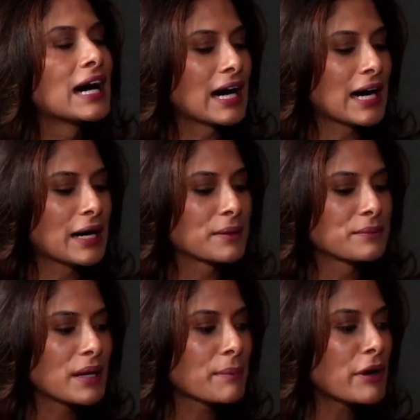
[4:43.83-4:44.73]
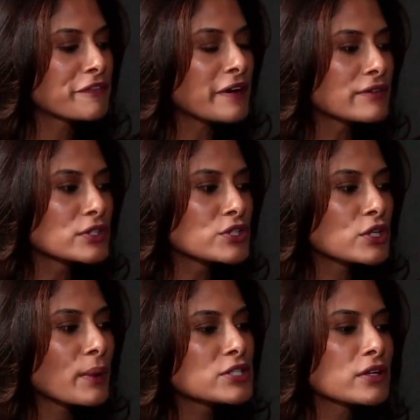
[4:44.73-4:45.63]
About 5 years
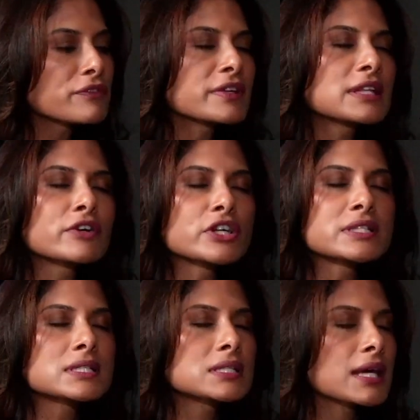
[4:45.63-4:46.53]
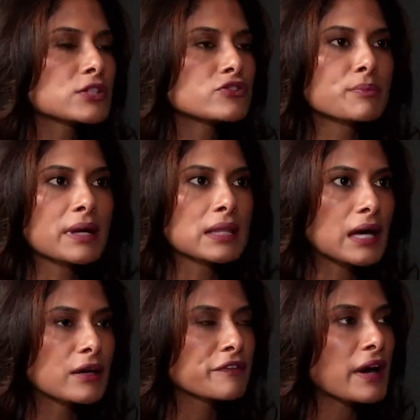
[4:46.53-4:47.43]
ago, I started feeling very disengaged from my
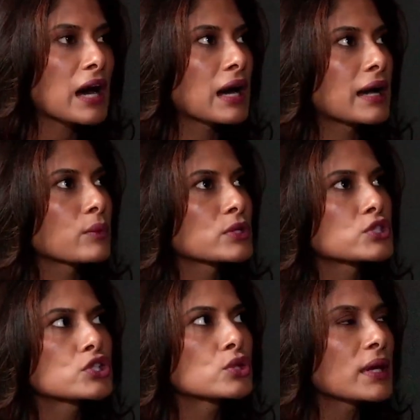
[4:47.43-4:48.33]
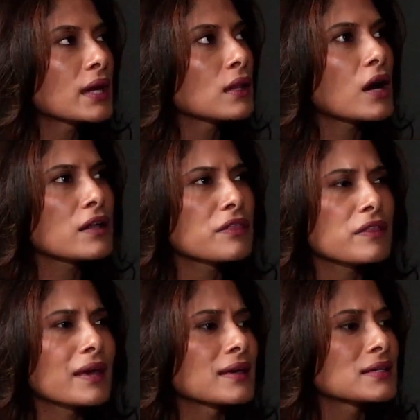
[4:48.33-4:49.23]
life. I was doing a lot of
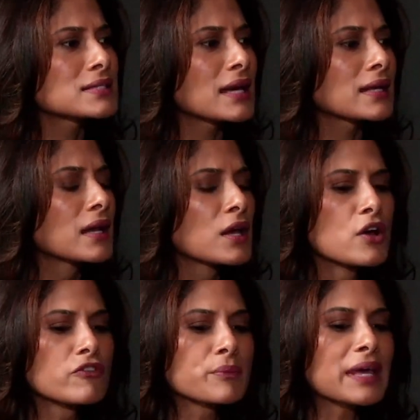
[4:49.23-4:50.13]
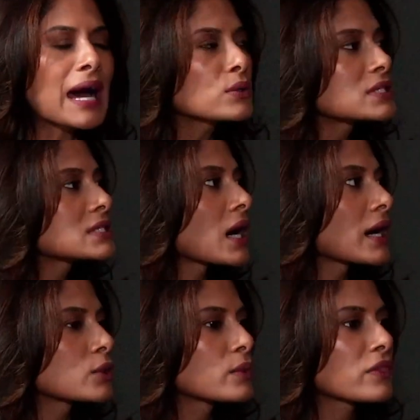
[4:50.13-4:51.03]
things, and from the
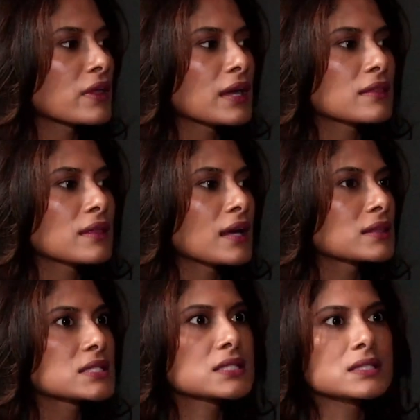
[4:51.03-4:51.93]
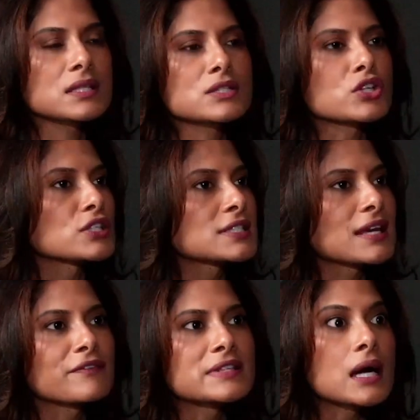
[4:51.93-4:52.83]
outside, you would think that this girl's
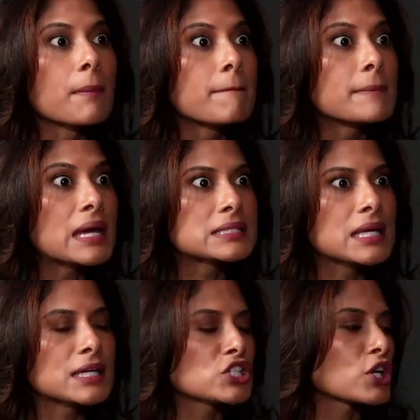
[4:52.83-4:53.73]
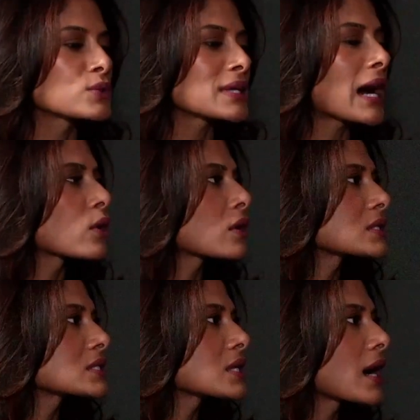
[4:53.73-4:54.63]
life is amazing. She goes out all
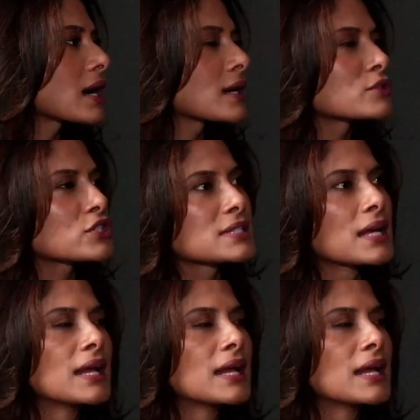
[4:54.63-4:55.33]
the time. She